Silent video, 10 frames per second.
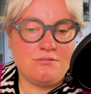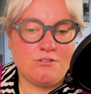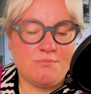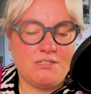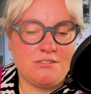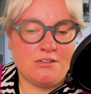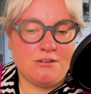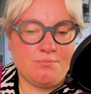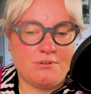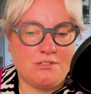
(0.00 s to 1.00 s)
want me to
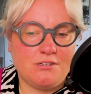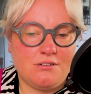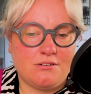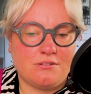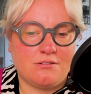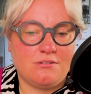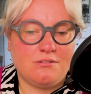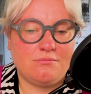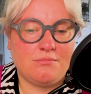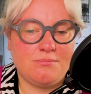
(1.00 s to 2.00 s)
stop? I don't know.
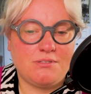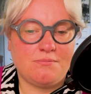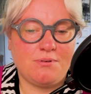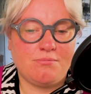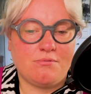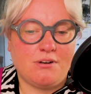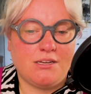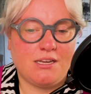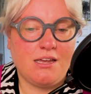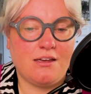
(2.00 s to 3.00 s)
Maybe some people are
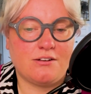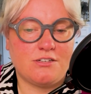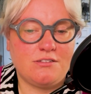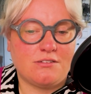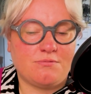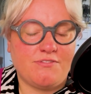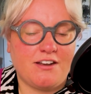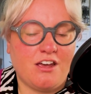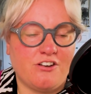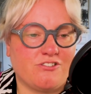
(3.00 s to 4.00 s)
like, yeah, Jesus, we've
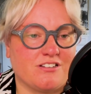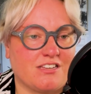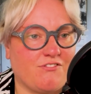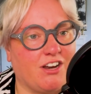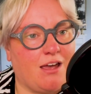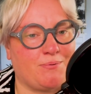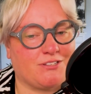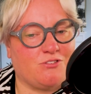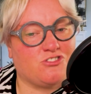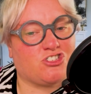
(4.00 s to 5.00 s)
had 170
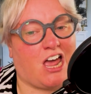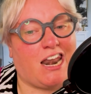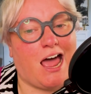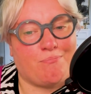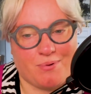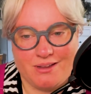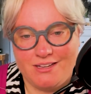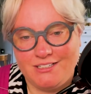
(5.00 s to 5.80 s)
episodes, shut up.